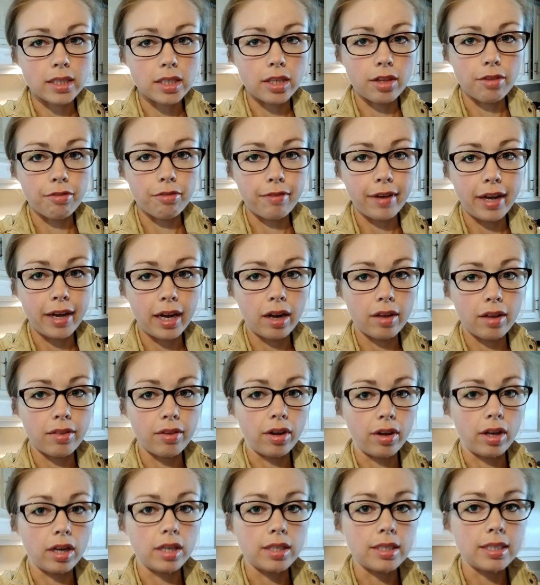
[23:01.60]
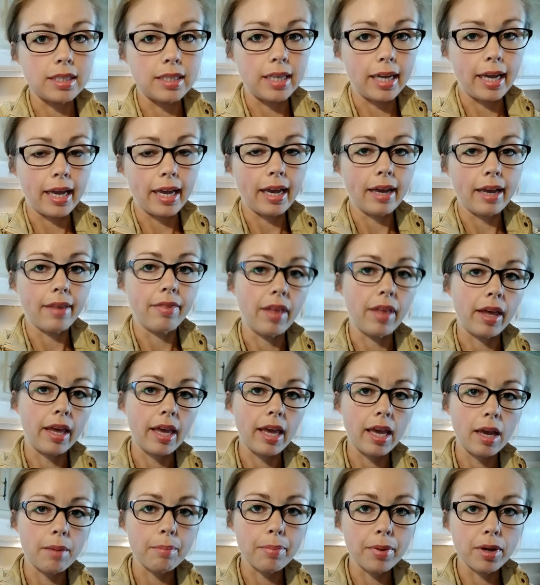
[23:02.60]
to the fair. They're going to stay in the
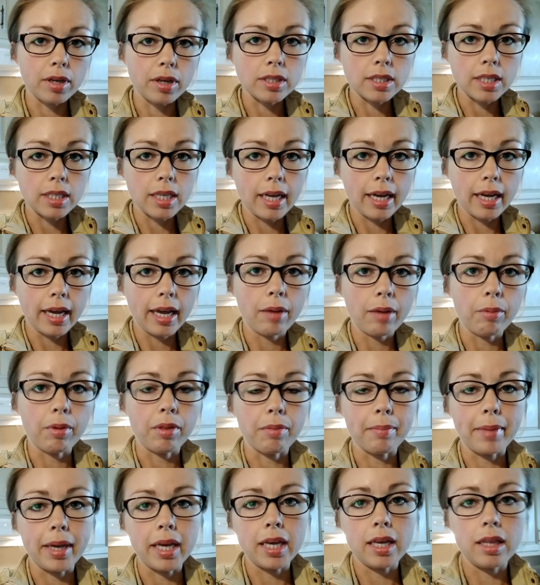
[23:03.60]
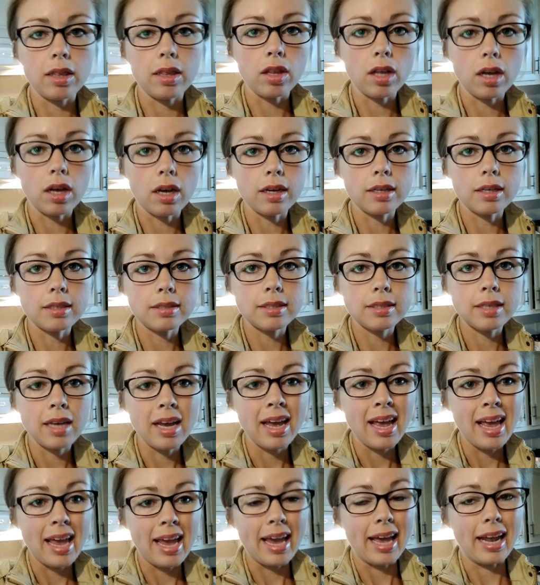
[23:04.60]
camper tonight with my in-laws,
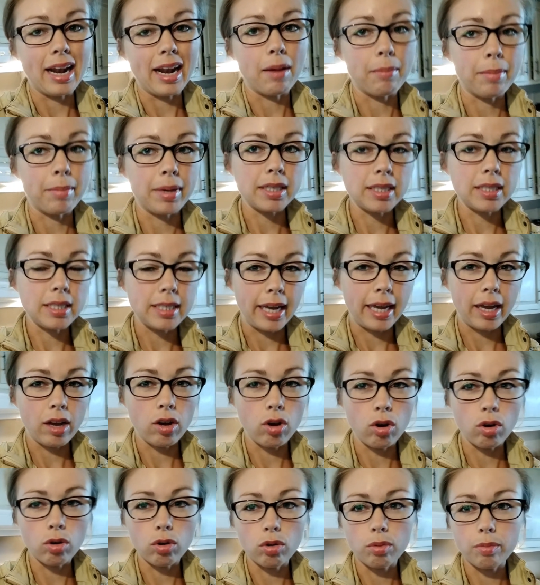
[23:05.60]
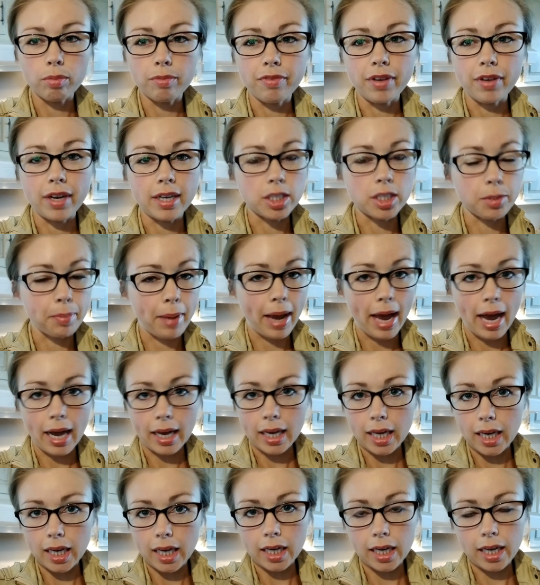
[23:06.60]
and I'm going to stay home, finish
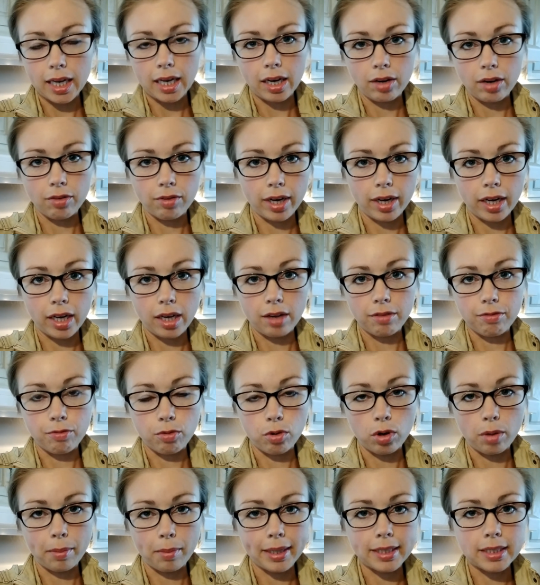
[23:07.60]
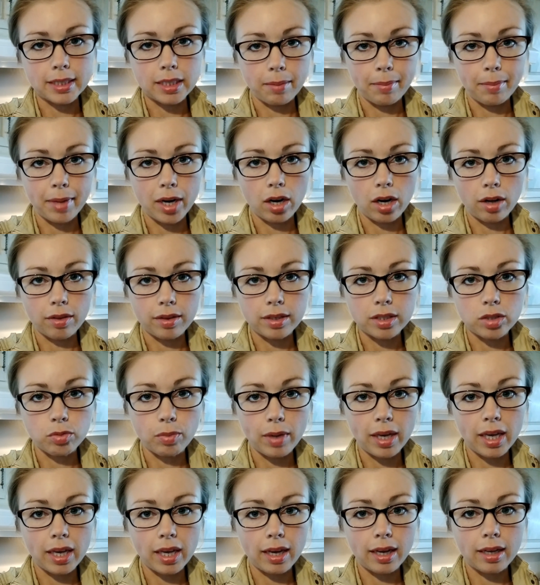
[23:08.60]
packing, getting ready for my seminar this
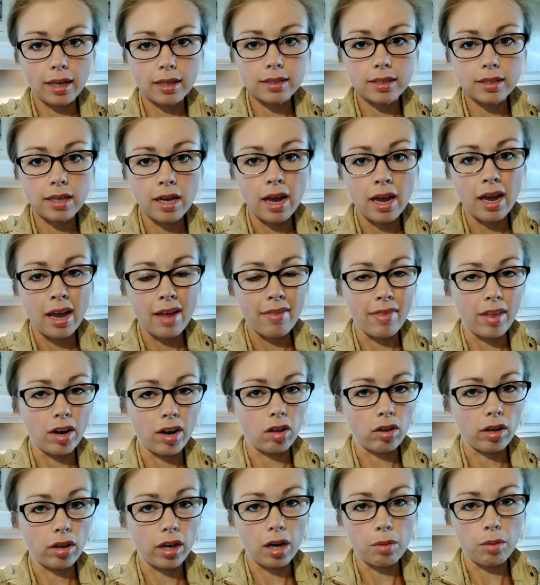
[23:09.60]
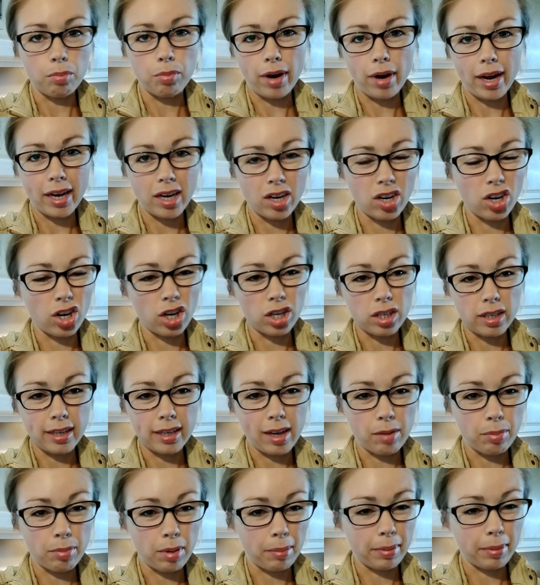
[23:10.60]
weekend. Then I'll get up bright and early.
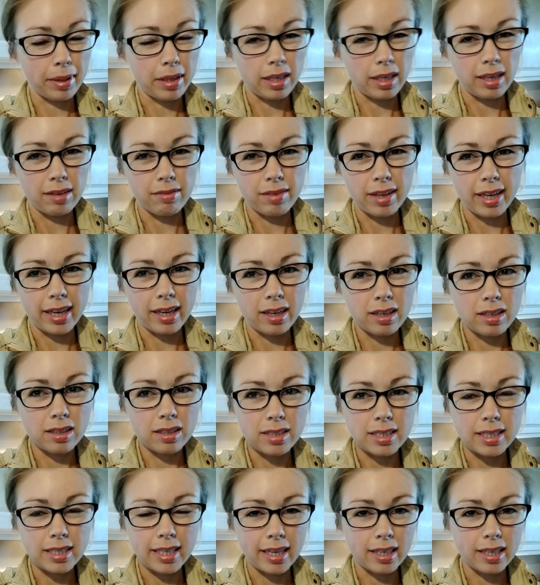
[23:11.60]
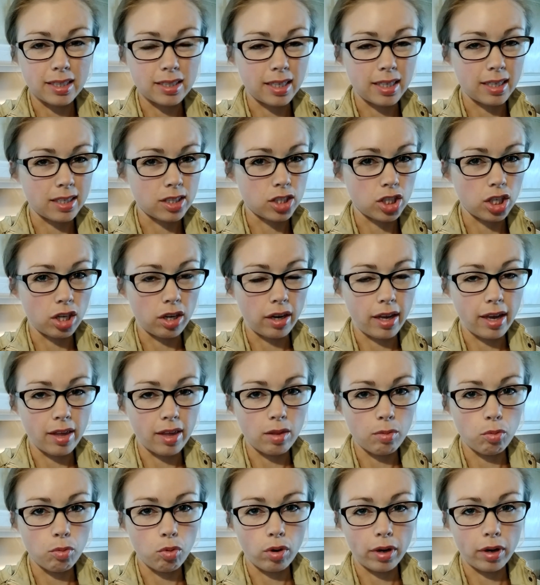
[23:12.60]
I'll probably leave like 6:30 in
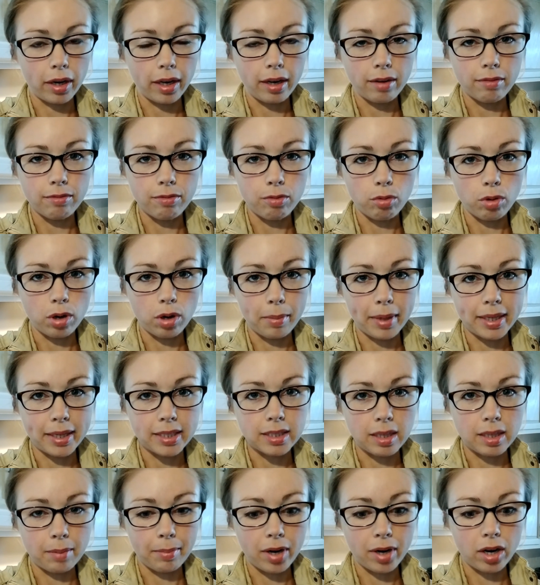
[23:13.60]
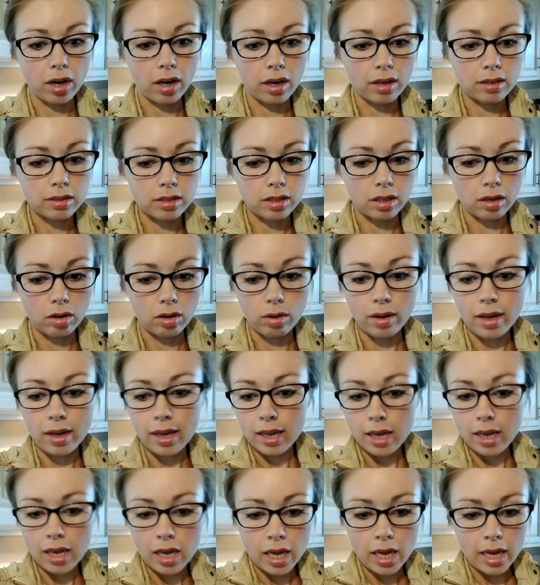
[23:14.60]
the morning for my seminar. So
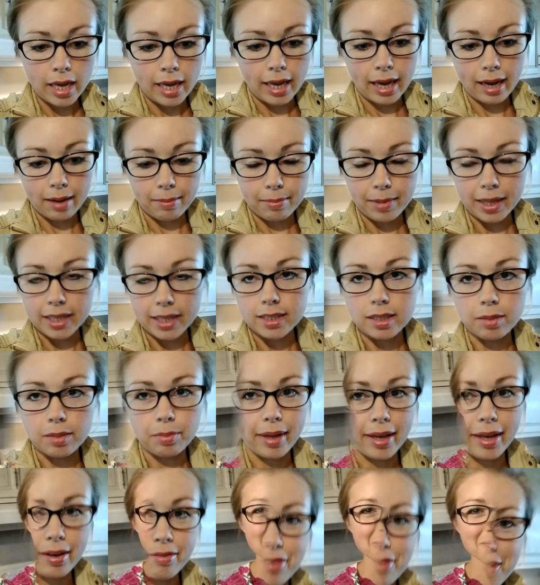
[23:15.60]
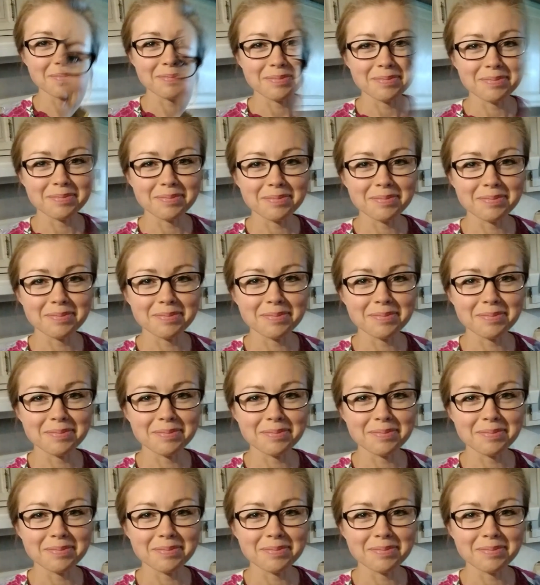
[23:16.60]
yeah, that's the plan for the day.